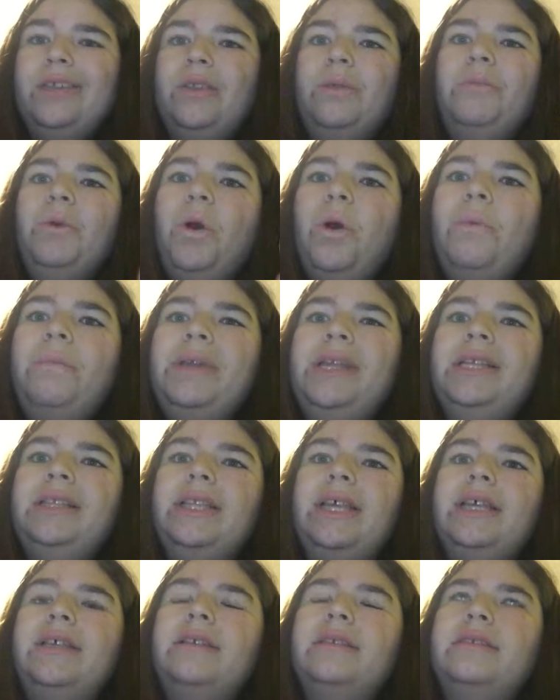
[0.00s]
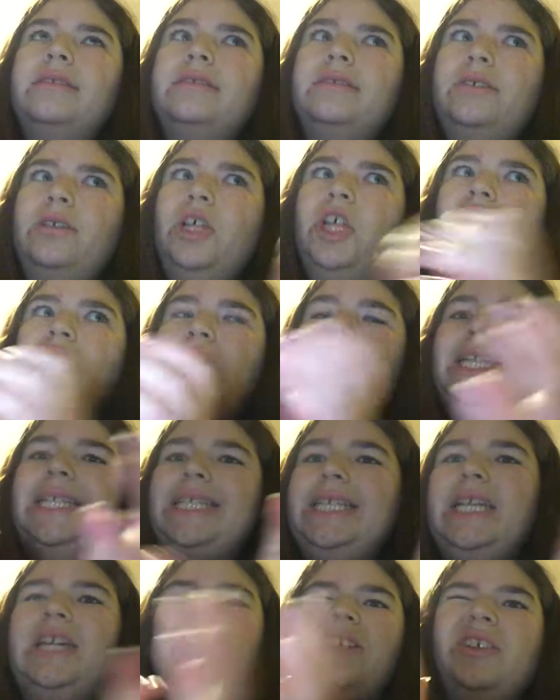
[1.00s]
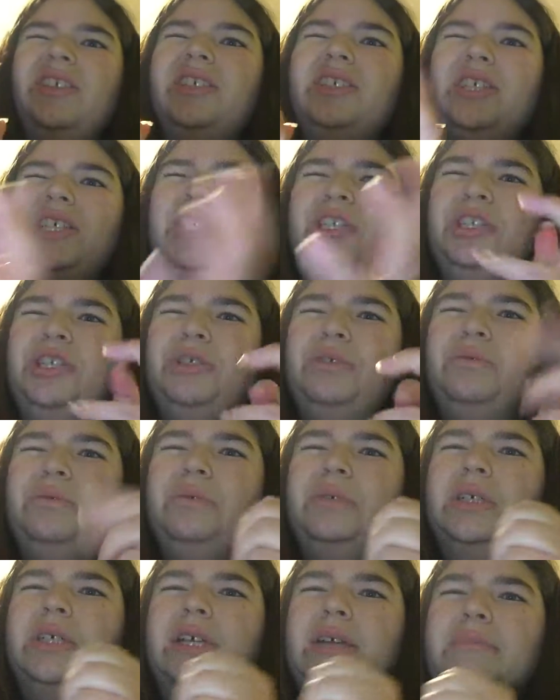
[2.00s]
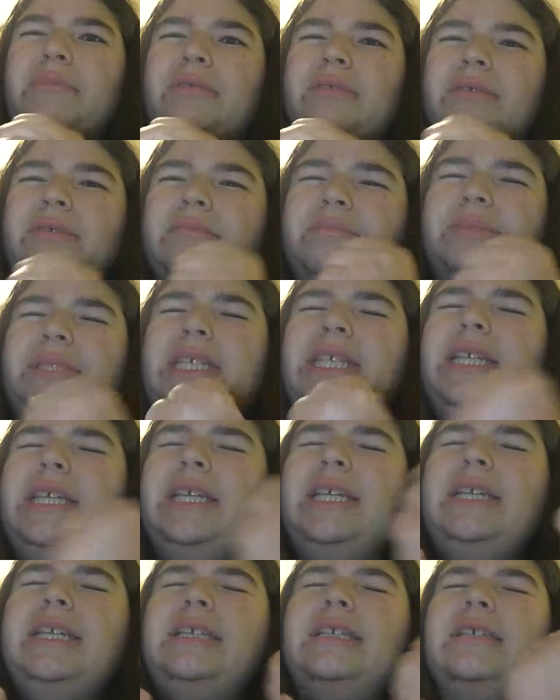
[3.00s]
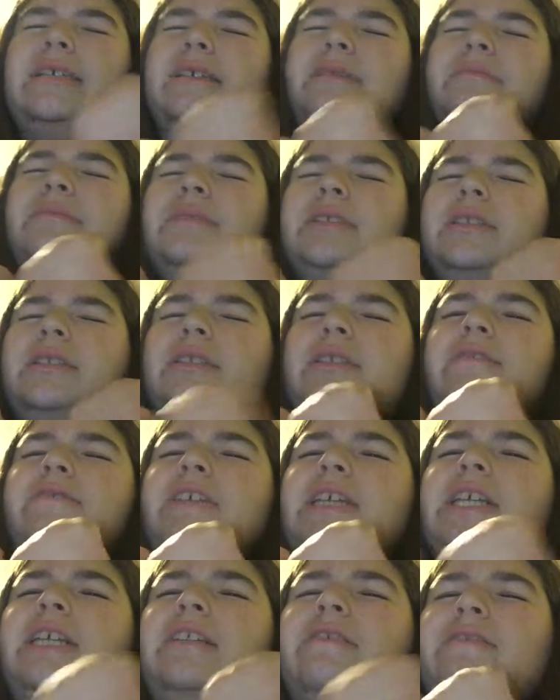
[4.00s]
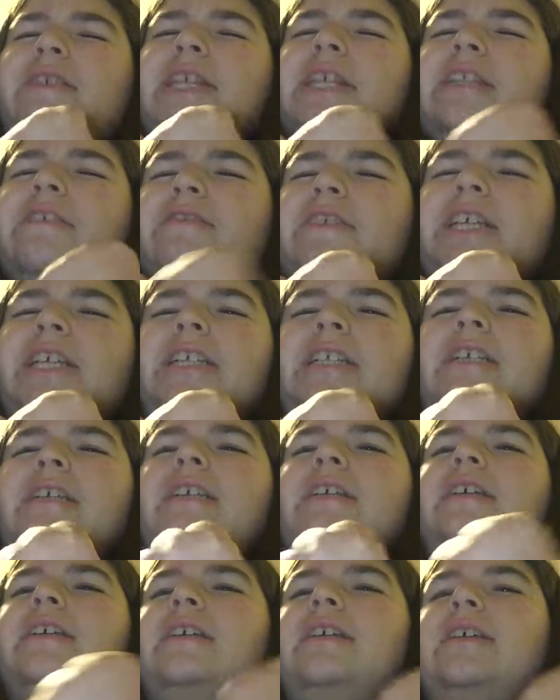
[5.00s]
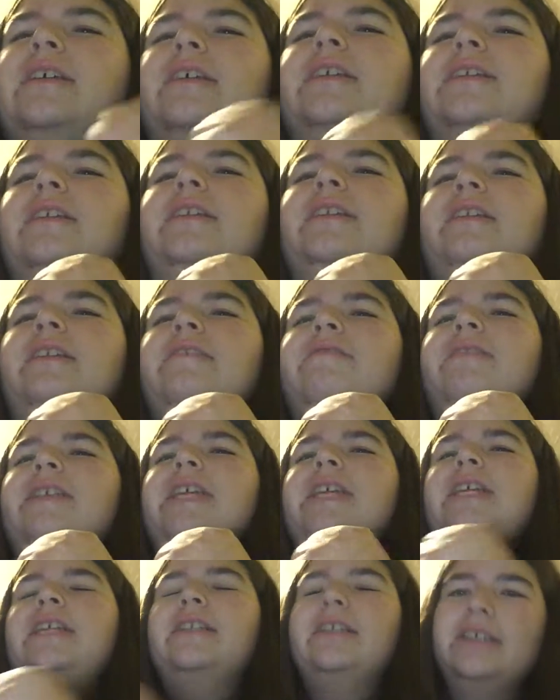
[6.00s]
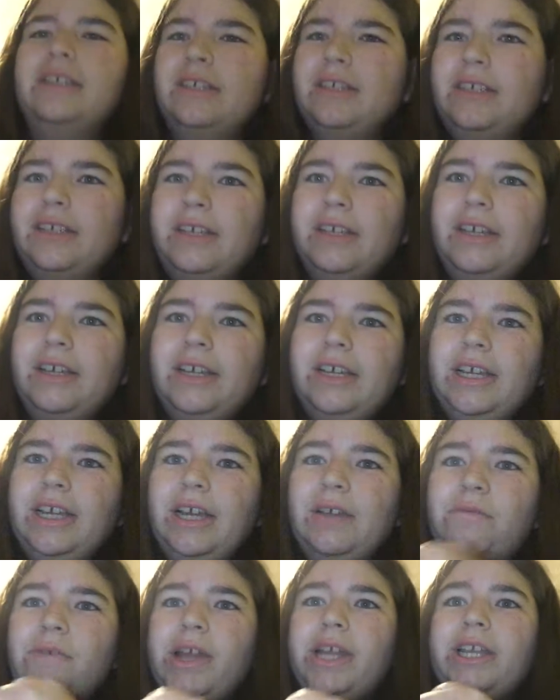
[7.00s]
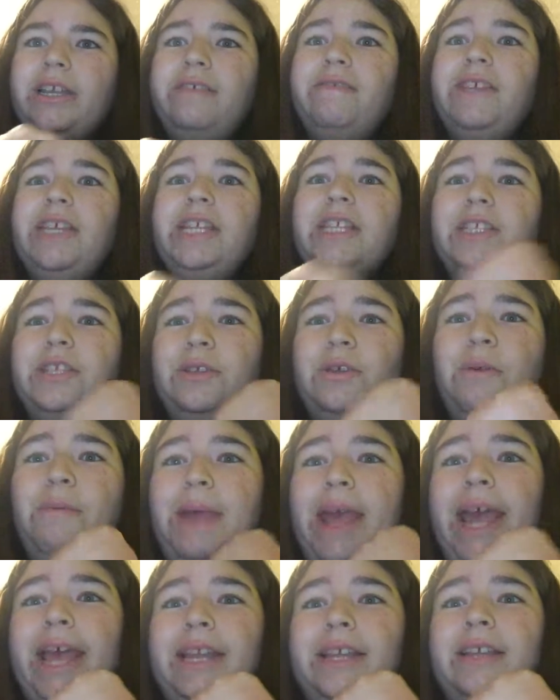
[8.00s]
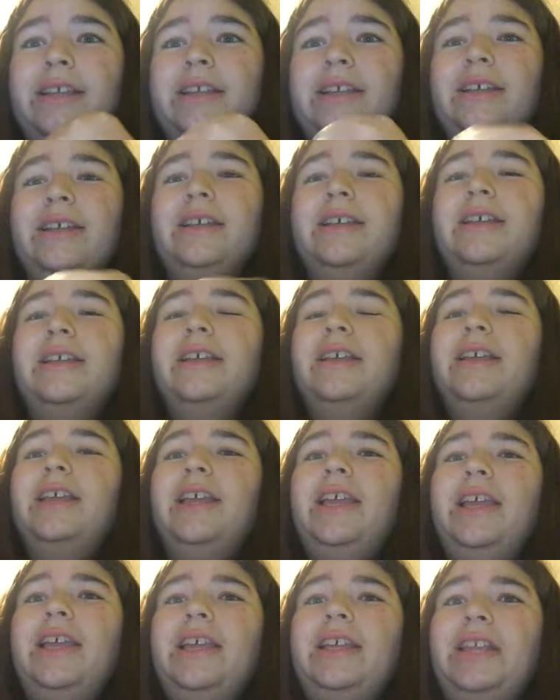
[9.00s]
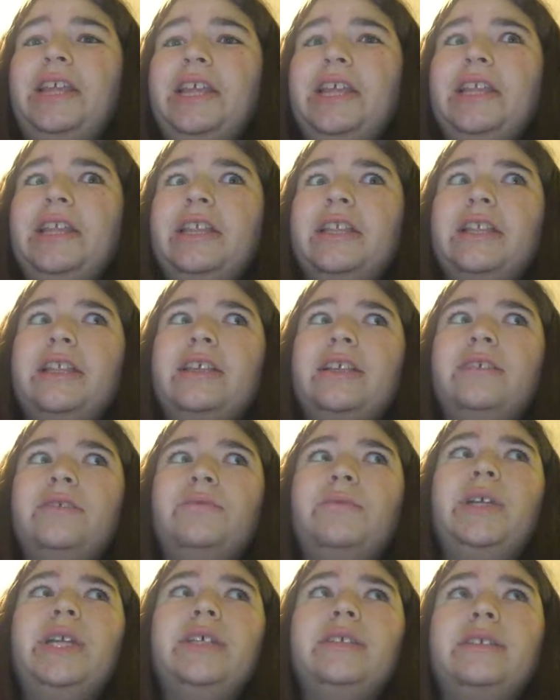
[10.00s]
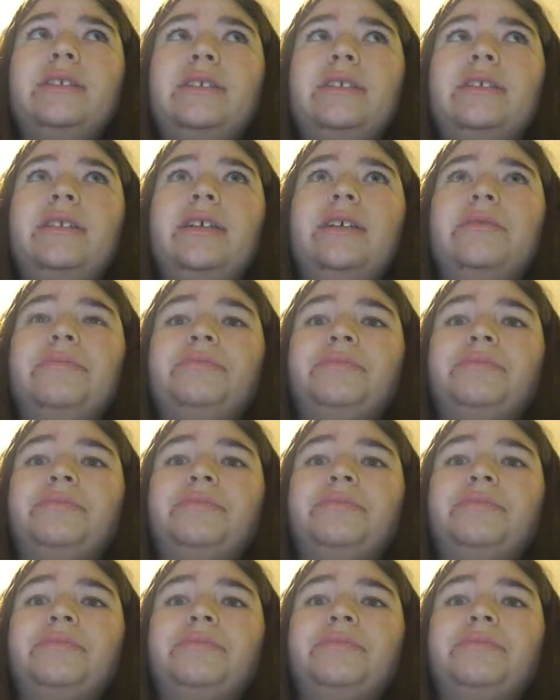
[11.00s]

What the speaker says: So I'm hoping that Hook and Tiana aren't a new couple, please. Naveen, Naveen, Naveen. Naveen. I want Naveen so bad. And then what else?